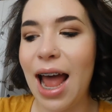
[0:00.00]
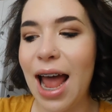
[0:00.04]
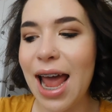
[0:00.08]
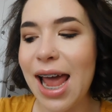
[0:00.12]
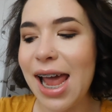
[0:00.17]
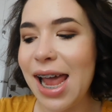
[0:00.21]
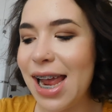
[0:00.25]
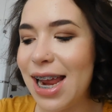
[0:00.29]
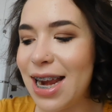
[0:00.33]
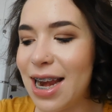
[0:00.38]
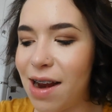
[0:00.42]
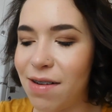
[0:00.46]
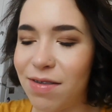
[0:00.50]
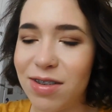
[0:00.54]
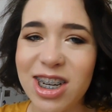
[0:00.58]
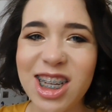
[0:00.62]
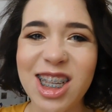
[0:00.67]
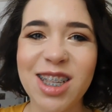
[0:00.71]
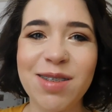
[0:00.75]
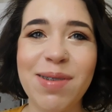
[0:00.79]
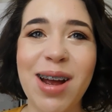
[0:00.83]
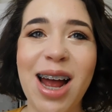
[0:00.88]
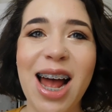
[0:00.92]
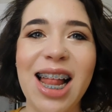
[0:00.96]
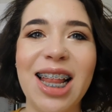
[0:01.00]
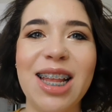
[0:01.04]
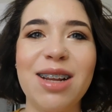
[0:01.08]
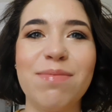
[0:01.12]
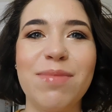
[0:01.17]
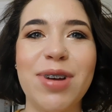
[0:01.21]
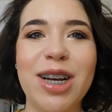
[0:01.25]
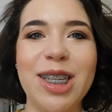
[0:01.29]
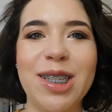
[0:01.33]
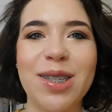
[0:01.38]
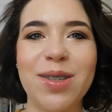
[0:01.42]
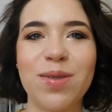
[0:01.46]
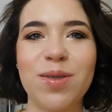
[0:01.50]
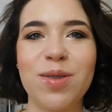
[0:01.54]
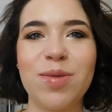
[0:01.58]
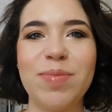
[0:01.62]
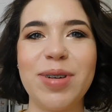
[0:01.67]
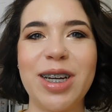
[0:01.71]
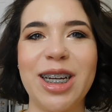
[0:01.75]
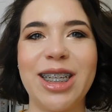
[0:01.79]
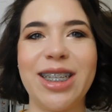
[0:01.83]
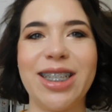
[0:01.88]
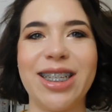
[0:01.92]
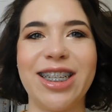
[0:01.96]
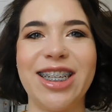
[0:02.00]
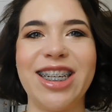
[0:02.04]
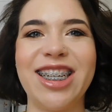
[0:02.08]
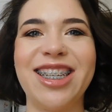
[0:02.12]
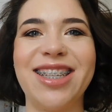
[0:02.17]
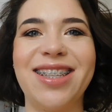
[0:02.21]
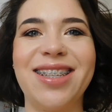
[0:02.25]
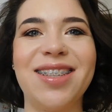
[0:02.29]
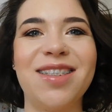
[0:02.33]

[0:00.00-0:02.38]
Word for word: I never smiled in my school pictures.